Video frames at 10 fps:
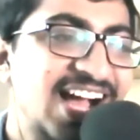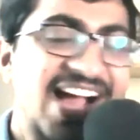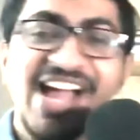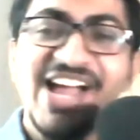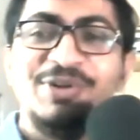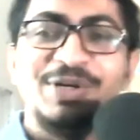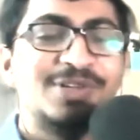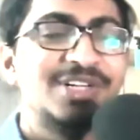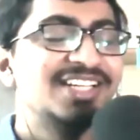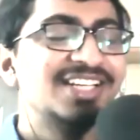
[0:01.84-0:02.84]
Hi,
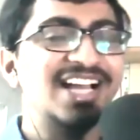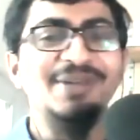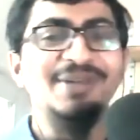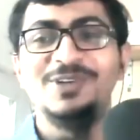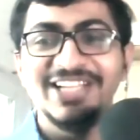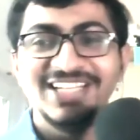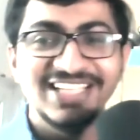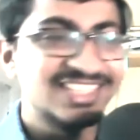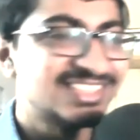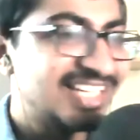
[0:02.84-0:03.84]
everyone. I'm really
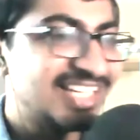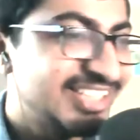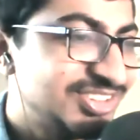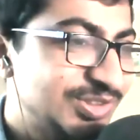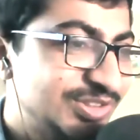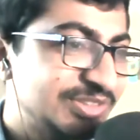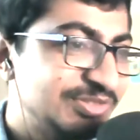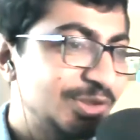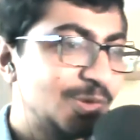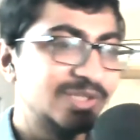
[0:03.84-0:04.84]
excited to
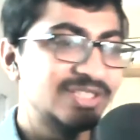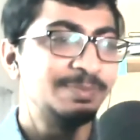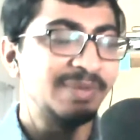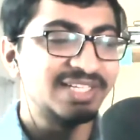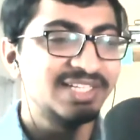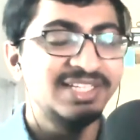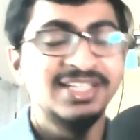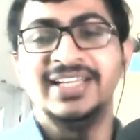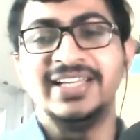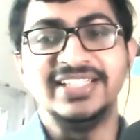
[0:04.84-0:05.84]
interview Chris Mackey.
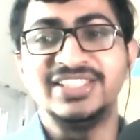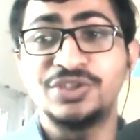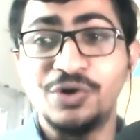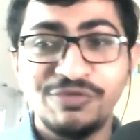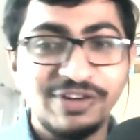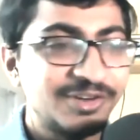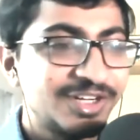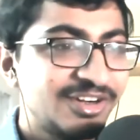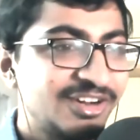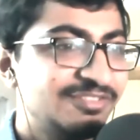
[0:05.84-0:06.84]
He's co
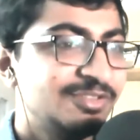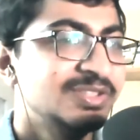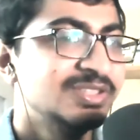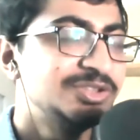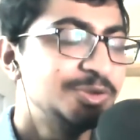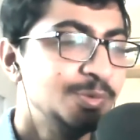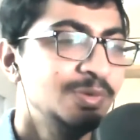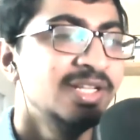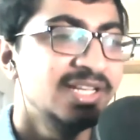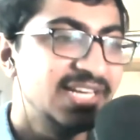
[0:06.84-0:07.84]
founder of the tool
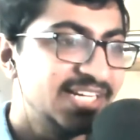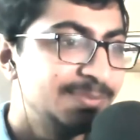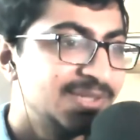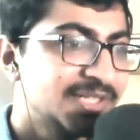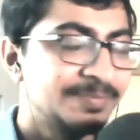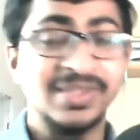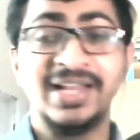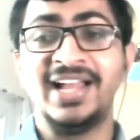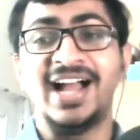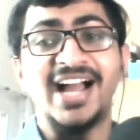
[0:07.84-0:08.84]
Ladybug.
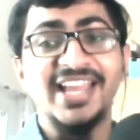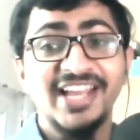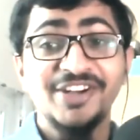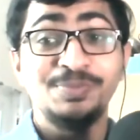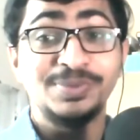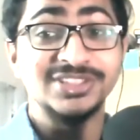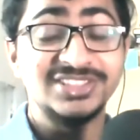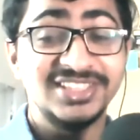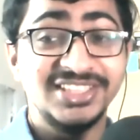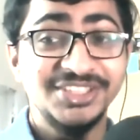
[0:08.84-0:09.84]
I have
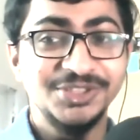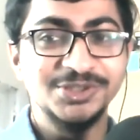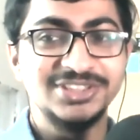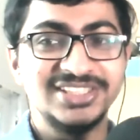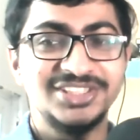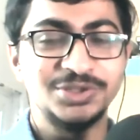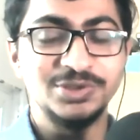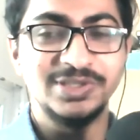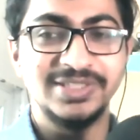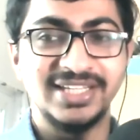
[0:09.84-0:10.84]
personally used this
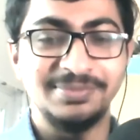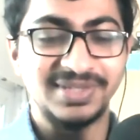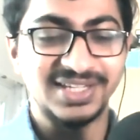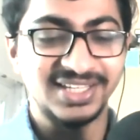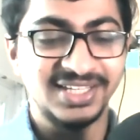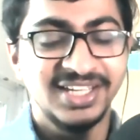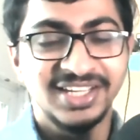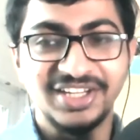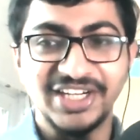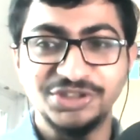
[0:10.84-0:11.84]
tool in my
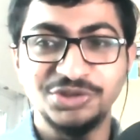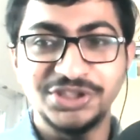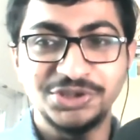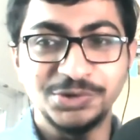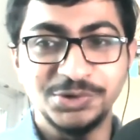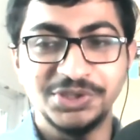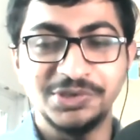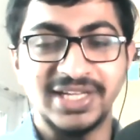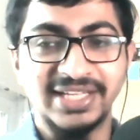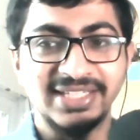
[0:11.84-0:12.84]
graduate
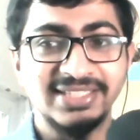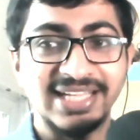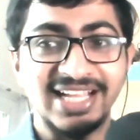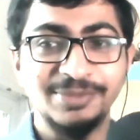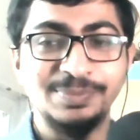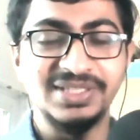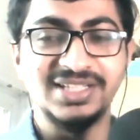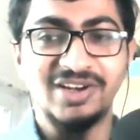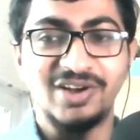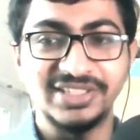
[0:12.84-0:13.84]
studio, and it helped me a
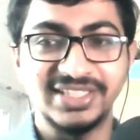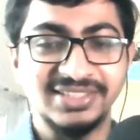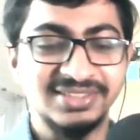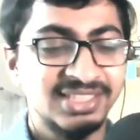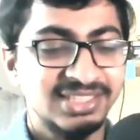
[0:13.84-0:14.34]
lot in,